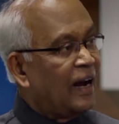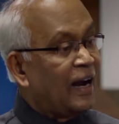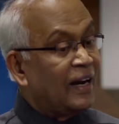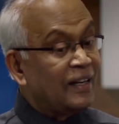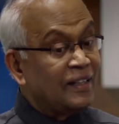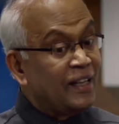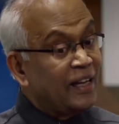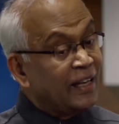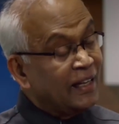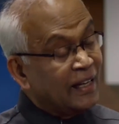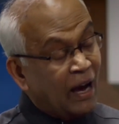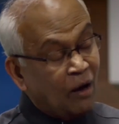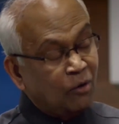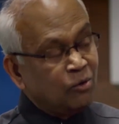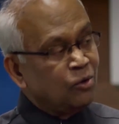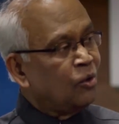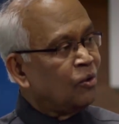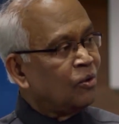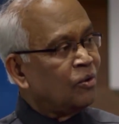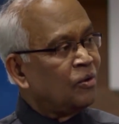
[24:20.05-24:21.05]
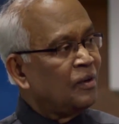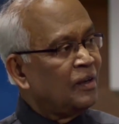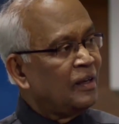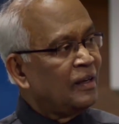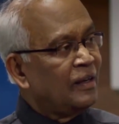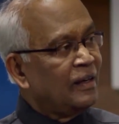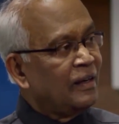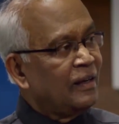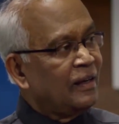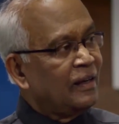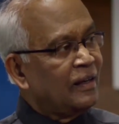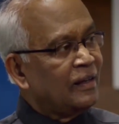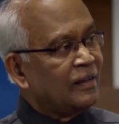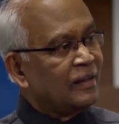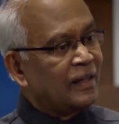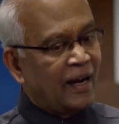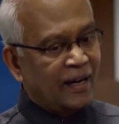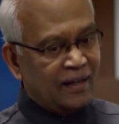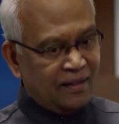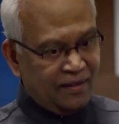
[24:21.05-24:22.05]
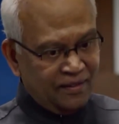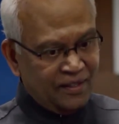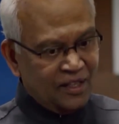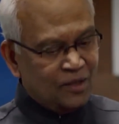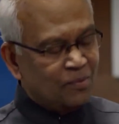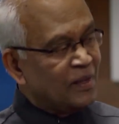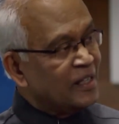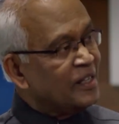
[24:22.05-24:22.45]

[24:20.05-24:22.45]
And they now know that these